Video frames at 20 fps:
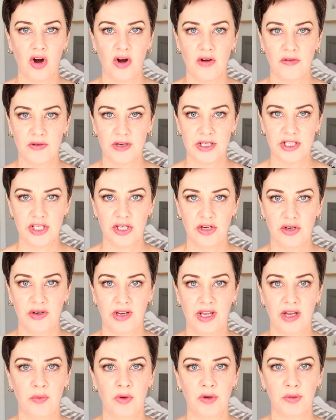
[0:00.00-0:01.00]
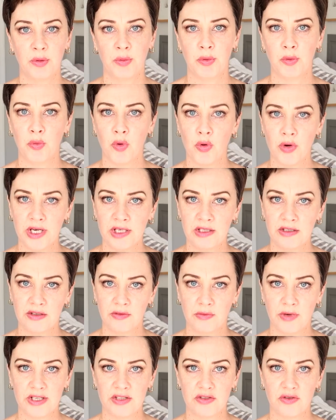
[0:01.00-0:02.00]
over a tunic when we were walking to the
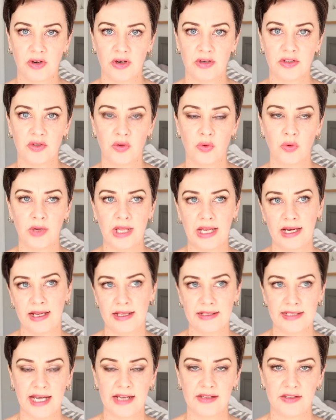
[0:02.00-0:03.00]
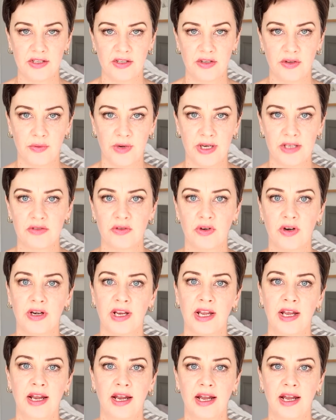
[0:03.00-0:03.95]
restaurant or getting a taxi to the restaurant.